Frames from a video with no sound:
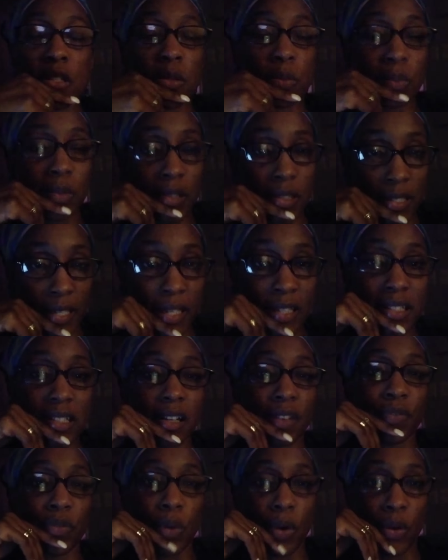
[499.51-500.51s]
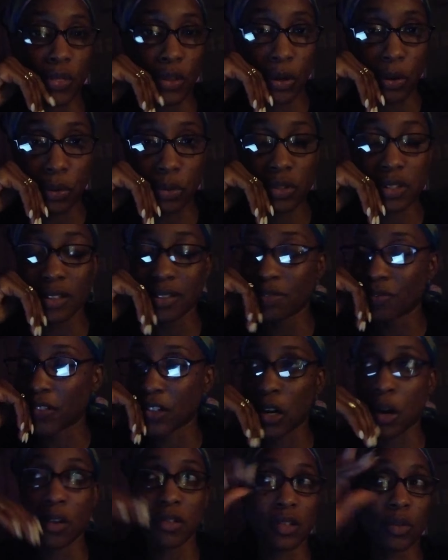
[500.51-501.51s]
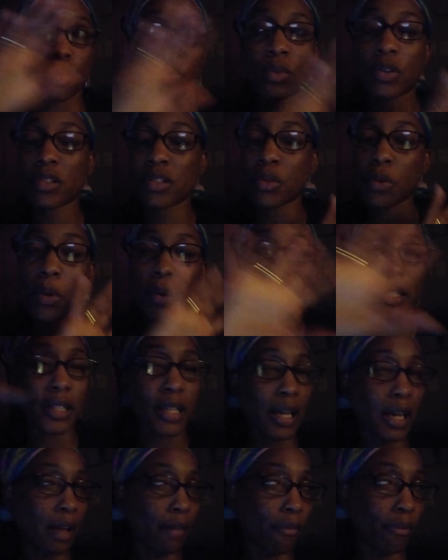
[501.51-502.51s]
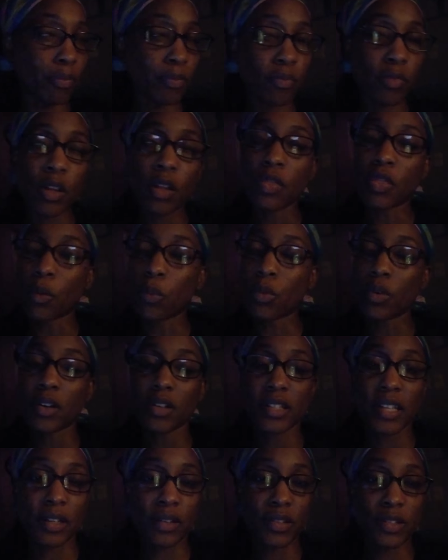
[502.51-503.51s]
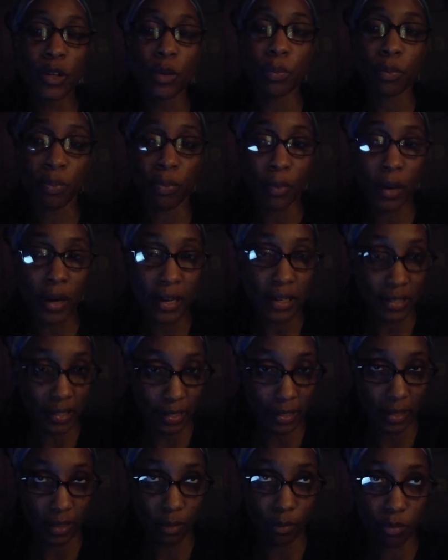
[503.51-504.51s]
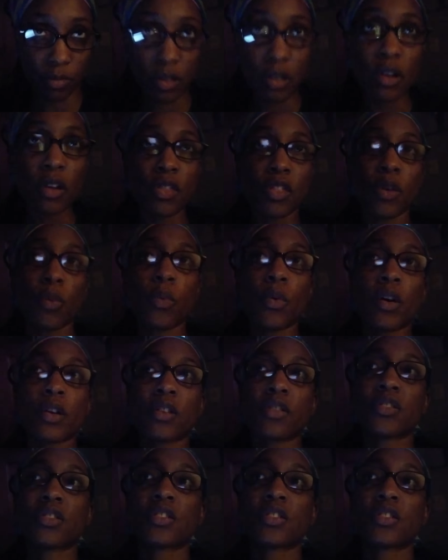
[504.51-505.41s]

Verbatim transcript: are the ones that he's looking for. Those, regardless of what's going on in life, the ones that are still praising him, the one are